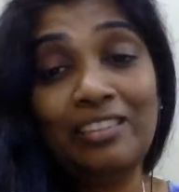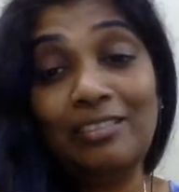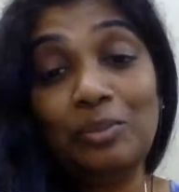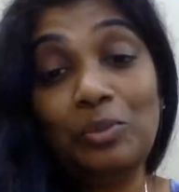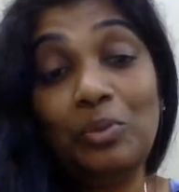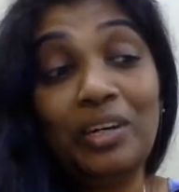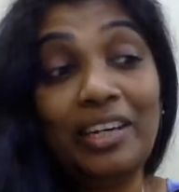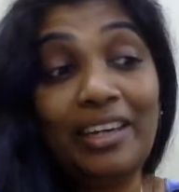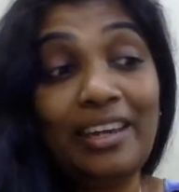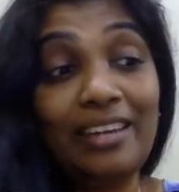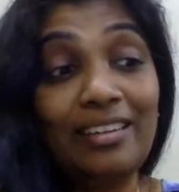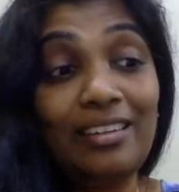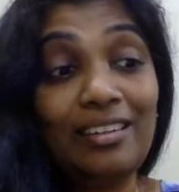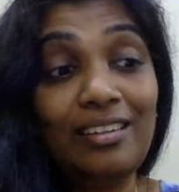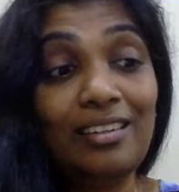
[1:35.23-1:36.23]
who I
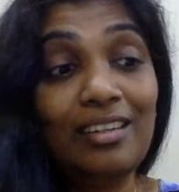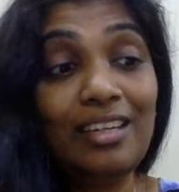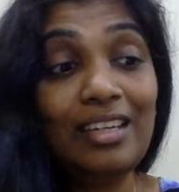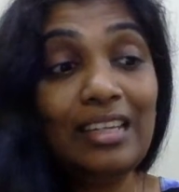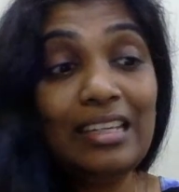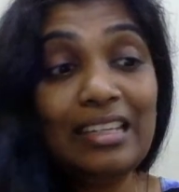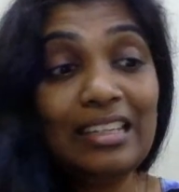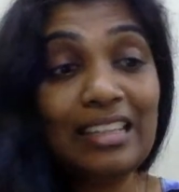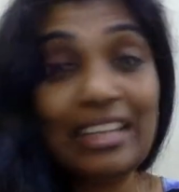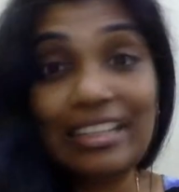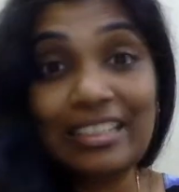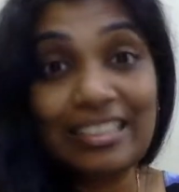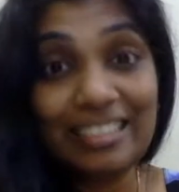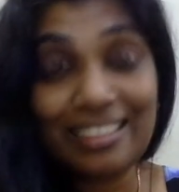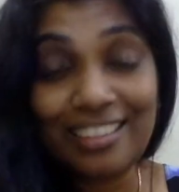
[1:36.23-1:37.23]
hadn't
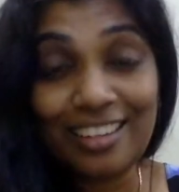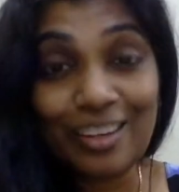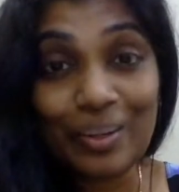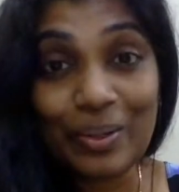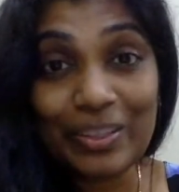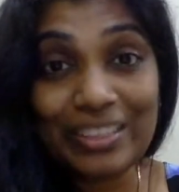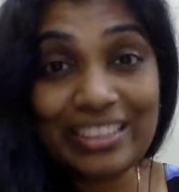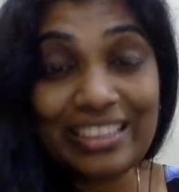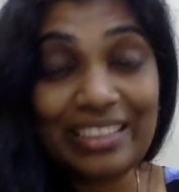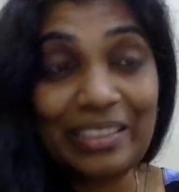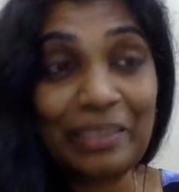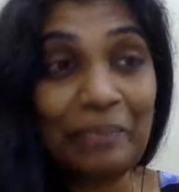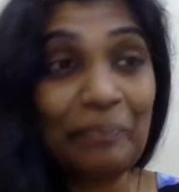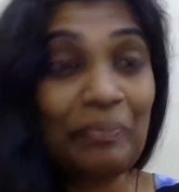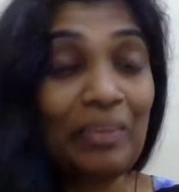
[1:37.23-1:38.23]
connected in a long time.